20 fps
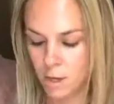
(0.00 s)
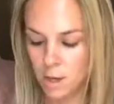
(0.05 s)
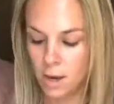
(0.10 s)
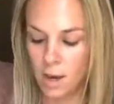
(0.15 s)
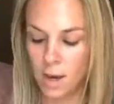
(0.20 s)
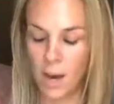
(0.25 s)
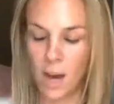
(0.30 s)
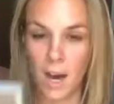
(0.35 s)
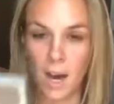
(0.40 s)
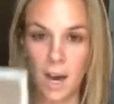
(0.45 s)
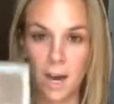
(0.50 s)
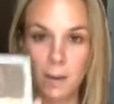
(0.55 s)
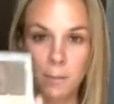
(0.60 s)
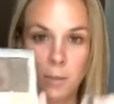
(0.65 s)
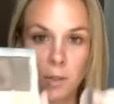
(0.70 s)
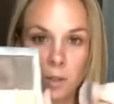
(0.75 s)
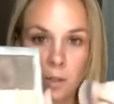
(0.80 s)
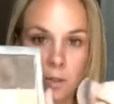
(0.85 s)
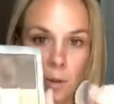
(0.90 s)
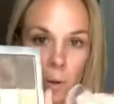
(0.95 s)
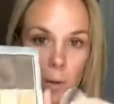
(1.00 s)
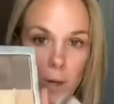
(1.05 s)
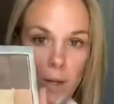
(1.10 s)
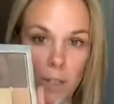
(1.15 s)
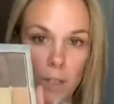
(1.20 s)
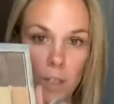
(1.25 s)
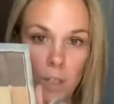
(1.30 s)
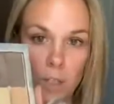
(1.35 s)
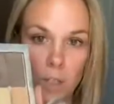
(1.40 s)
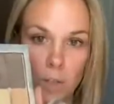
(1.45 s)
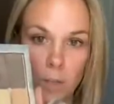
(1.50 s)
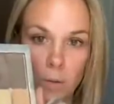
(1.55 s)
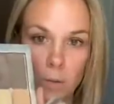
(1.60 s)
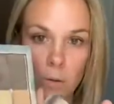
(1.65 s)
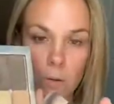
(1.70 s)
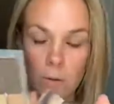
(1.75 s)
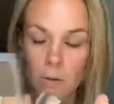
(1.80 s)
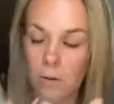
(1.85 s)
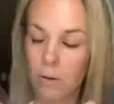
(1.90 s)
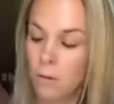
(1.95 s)
I'm just going to
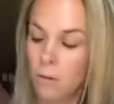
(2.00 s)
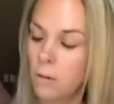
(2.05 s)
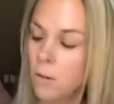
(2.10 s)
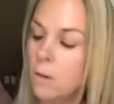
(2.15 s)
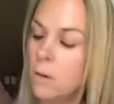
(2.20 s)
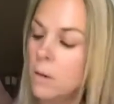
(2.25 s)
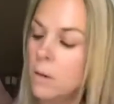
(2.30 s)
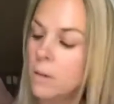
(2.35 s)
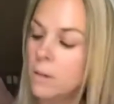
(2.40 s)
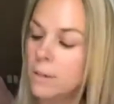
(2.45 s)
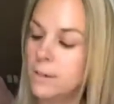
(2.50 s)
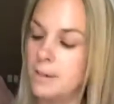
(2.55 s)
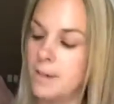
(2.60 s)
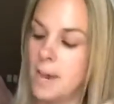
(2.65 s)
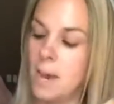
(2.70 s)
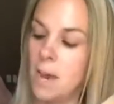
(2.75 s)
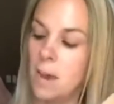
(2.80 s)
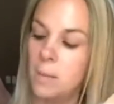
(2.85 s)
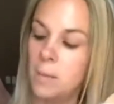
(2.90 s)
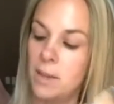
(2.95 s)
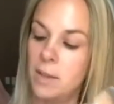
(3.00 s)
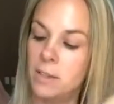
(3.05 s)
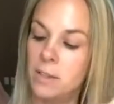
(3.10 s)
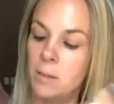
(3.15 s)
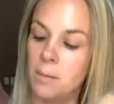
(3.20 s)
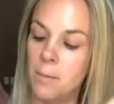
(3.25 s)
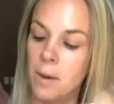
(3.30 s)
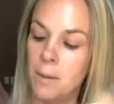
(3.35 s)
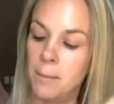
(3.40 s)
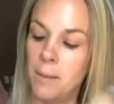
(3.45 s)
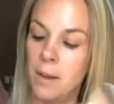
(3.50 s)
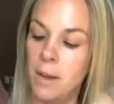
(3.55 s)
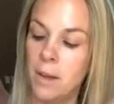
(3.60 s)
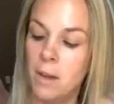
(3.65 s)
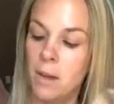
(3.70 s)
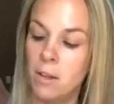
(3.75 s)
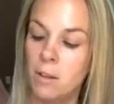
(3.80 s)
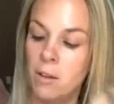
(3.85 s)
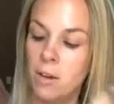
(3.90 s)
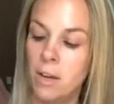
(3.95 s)
dab into my main
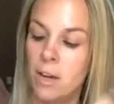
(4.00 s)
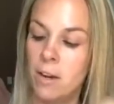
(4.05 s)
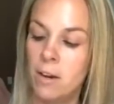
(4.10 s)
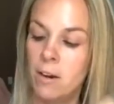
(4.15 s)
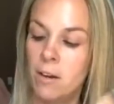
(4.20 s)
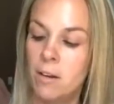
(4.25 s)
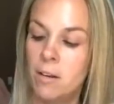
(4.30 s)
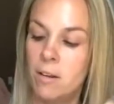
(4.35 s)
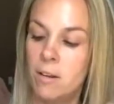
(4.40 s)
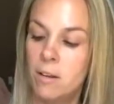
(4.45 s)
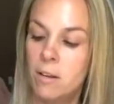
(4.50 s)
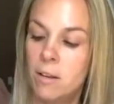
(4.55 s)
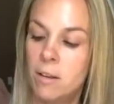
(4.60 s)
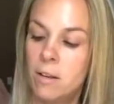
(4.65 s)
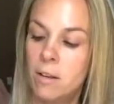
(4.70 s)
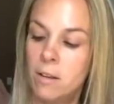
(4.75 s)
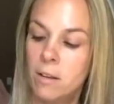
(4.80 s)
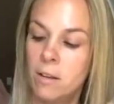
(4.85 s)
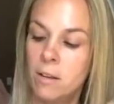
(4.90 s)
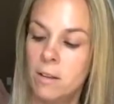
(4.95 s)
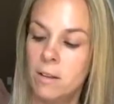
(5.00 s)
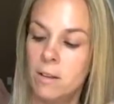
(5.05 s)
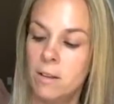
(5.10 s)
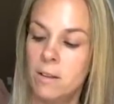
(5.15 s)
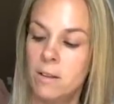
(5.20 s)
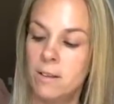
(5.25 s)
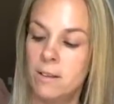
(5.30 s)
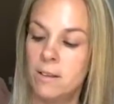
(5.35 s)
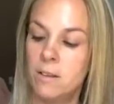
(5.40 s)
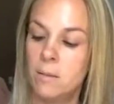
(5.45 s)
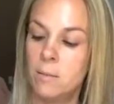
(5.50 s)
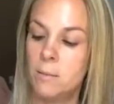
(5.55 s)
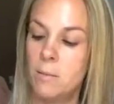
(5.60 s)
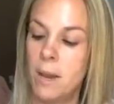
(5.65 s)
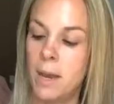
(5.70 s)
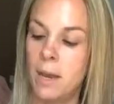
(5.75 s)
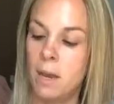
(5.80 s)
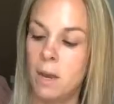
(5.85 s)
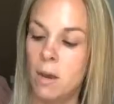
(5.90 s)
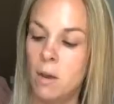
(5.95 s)
color here. This is
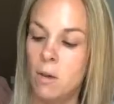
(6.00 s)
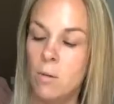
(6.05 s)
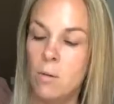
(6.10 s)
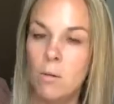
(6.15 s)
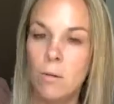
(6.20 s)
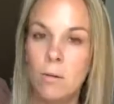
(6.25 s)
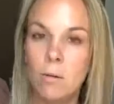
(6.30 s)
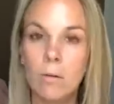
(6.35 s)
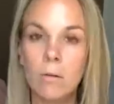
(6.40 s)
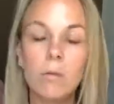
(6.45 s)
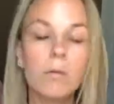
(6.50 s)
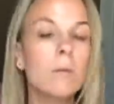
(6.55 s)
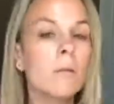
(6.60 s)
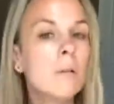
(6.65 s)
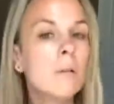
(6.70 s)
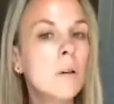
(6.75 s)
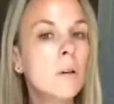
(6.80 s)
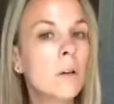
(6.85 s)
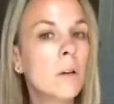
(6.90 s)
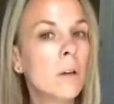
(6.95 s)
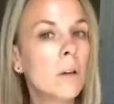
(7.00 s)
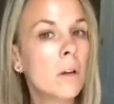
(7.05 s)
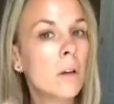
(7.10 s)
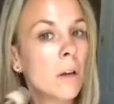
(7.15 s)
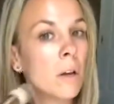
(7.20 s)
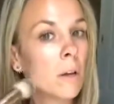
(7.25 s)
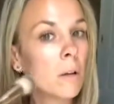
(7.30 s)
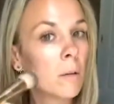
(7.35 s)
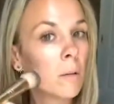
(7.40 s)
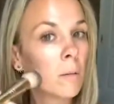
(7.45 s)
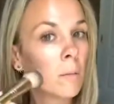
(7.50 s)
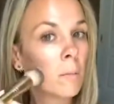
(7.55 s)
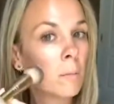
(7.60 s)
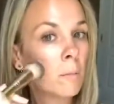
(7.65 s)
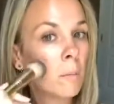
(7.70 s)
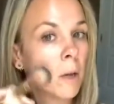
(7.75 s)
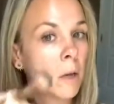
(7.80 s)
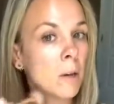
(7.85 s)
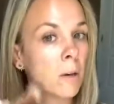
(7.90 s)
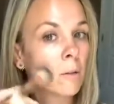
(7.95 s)
Mango.
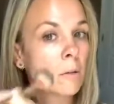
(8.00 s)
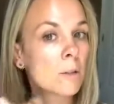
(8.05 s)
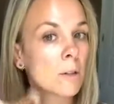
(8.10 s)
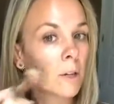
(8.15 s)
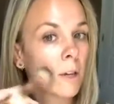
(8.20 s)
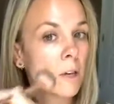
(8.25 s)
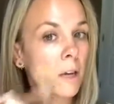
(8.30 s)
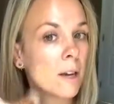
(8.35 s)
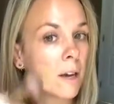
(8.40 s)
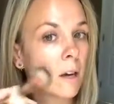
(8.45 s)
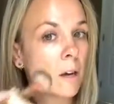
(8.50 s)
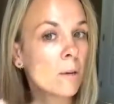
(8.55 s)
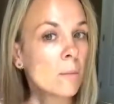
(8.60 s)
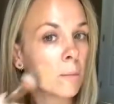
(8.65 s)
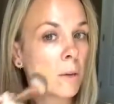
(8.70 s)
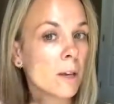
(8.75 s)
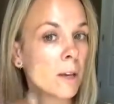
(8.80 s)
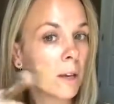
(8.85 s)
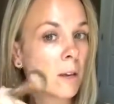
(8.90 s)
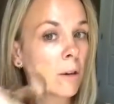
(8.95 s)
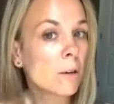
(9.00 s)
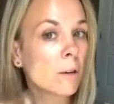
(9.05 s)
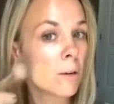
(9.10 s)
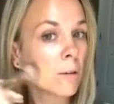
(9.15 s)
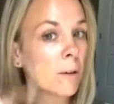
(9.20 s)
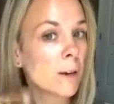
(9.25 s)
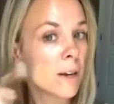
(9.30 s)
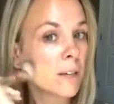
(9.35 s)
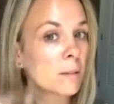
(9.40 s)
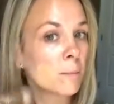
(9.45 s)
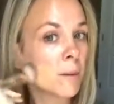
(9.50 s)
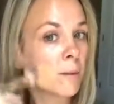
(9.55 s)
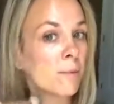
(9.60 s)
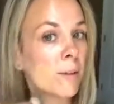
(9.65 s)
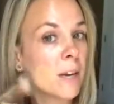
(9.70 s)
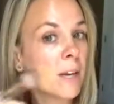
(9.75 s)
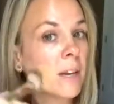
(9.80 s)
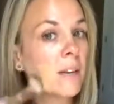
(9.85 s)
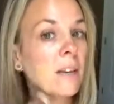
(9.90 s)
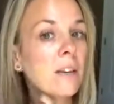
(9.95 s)
Mango's gonna help me correct my
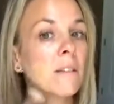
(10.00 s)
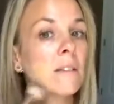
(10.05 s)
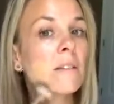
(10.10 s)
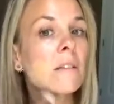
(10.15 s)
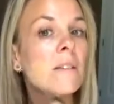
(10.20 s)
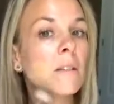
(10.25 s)
redness.